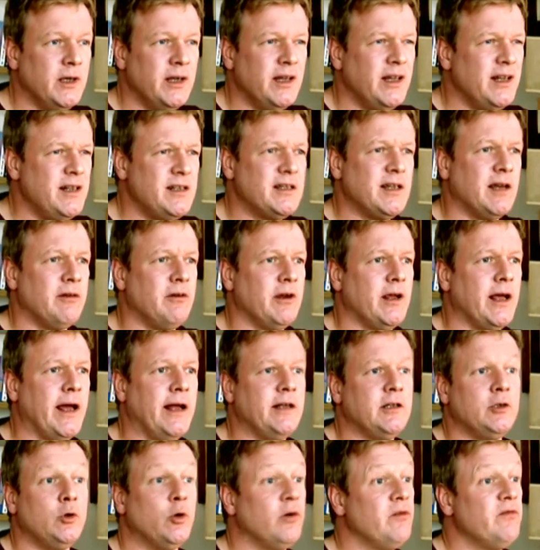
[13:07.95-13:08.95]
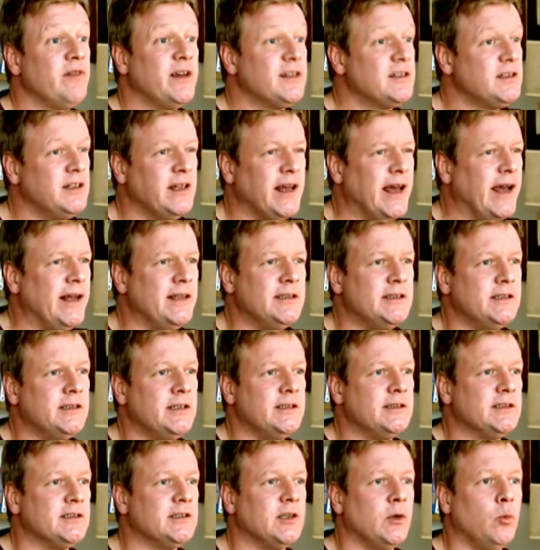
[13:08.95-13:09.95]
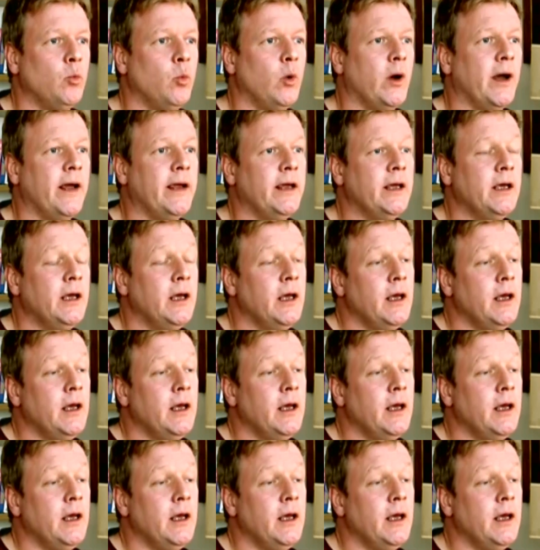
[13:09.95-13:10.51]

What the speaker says: interrogated or investigated in some way.